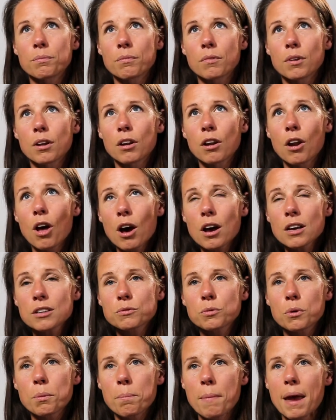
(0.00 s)

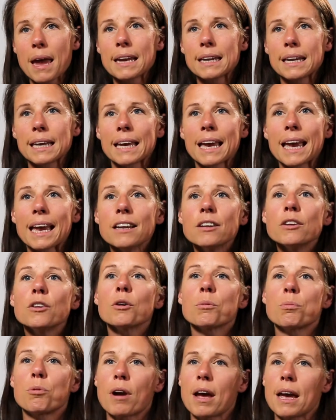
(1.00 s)
last remaining in
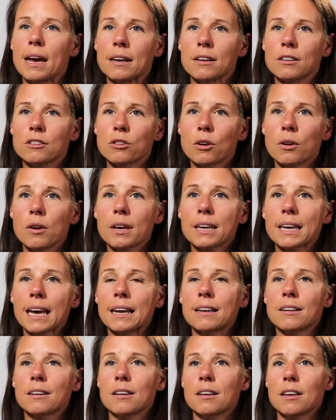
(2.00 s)
your brain. So you
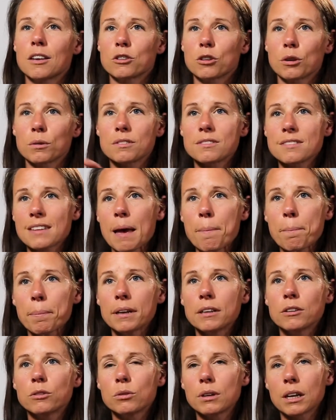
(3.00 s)
can tap
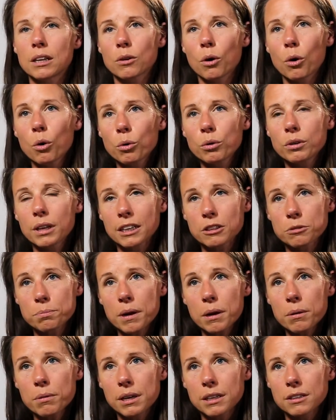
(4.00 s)
into that old
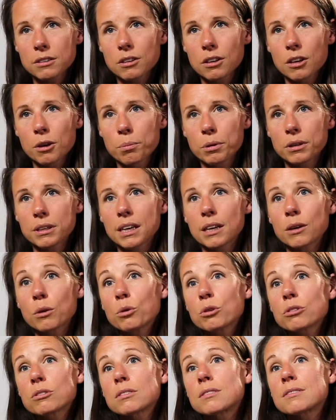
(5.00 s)
experience, but you can
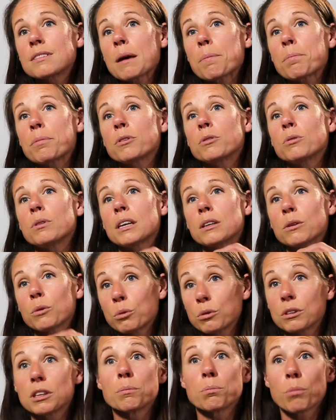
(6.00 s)
also tap into that
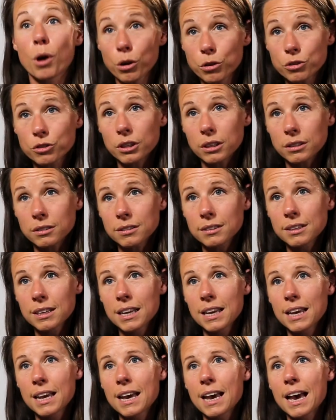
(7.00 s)
old emotion
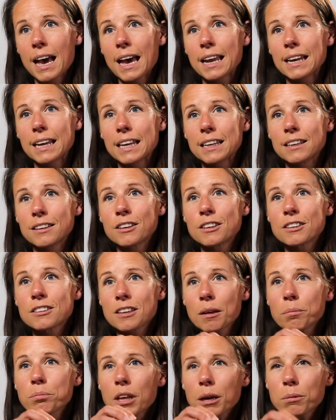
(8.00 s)
and in
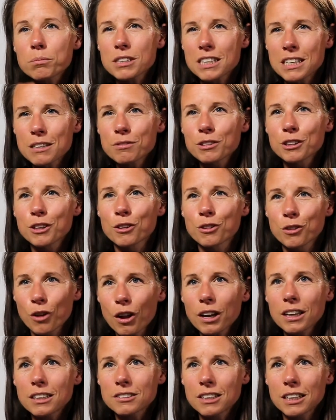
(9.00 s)
sometimes even the
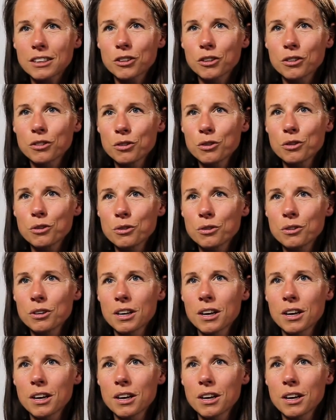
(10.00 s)
knowledge that you knew